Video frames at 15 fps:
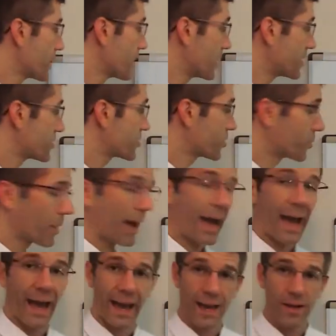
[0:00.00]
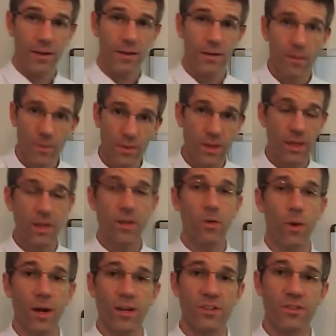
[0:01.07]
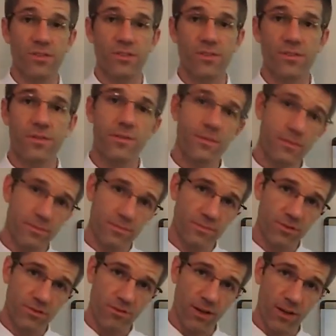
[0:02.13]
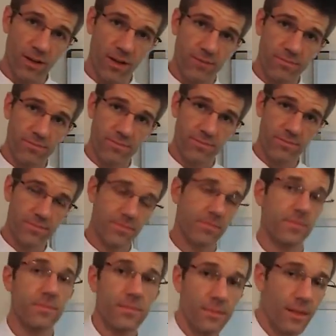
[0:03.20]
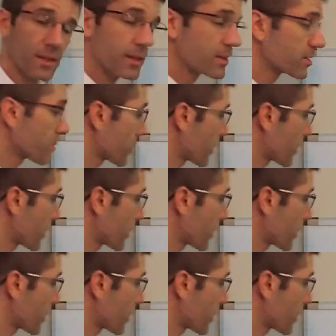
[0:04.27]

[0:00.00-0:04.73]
is to add the equations straight down. So